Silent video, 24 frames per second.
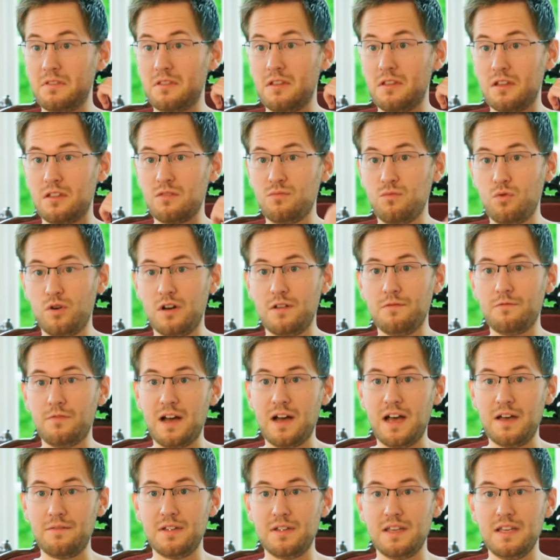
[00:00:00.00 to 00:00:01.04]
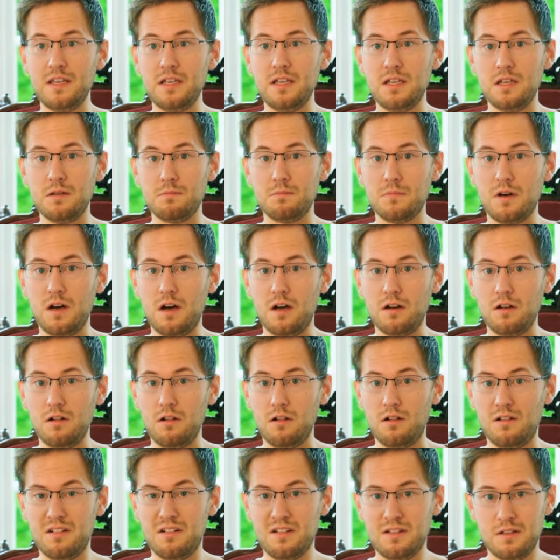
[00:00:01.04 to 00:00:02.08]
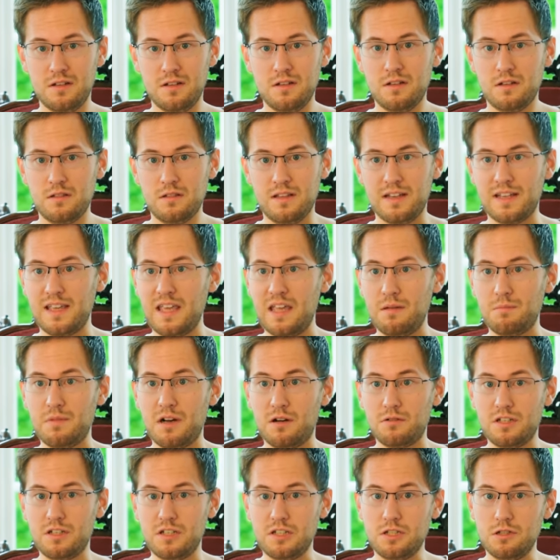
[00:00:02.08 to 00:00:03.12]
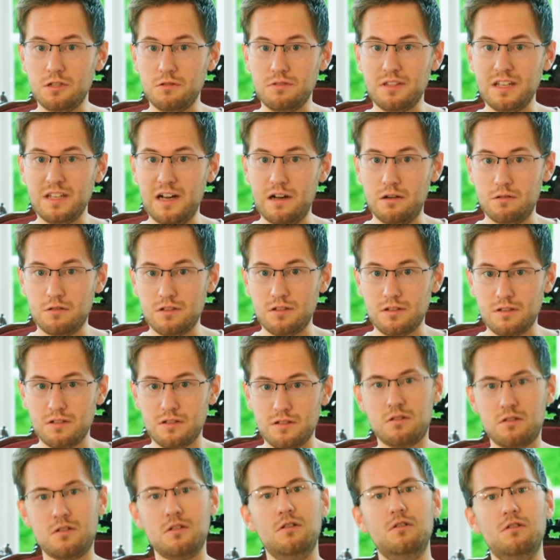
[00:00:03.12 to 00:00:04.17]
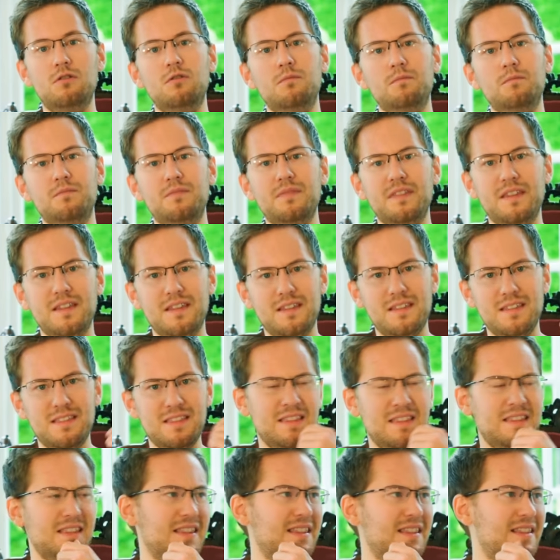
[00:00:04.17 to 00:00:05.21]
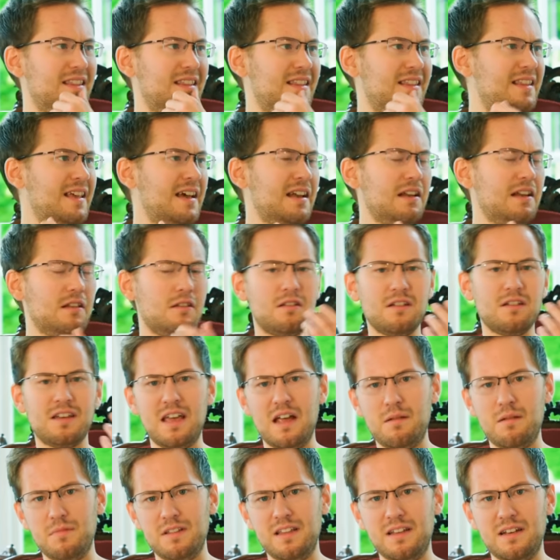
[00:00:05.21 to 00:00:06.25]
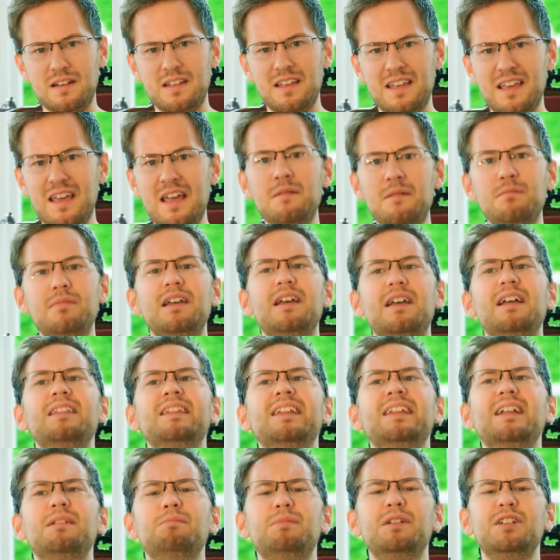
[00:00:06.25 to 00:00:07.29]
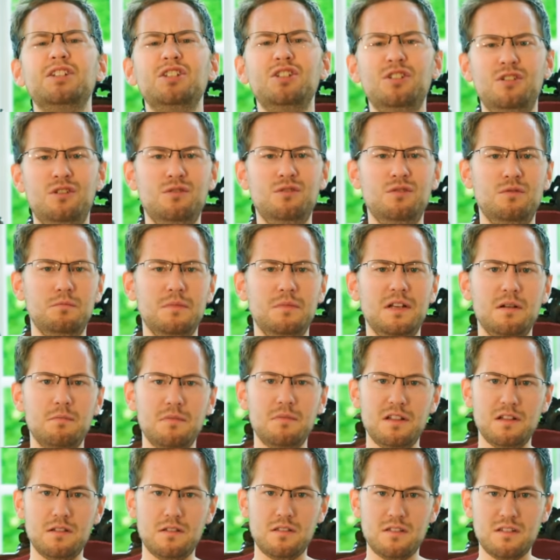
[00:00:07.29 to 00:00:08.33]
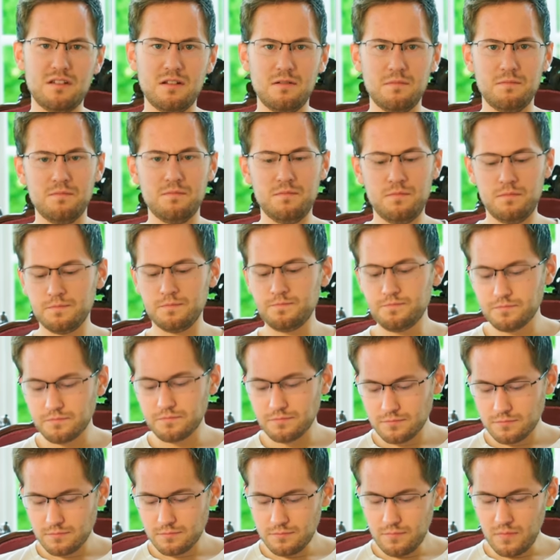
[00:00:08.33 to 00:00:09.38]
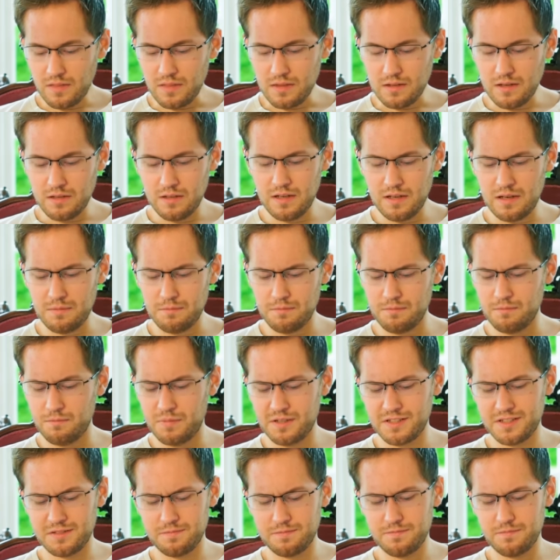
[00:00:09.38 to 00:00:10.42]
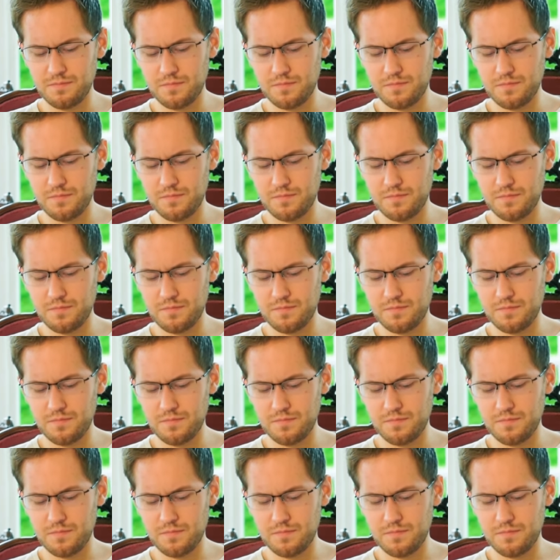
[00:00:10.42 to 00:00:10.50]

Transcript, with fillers: 645e model that came out in 2000. So that is a camera that can be a little bit too minimalist. Yeah, but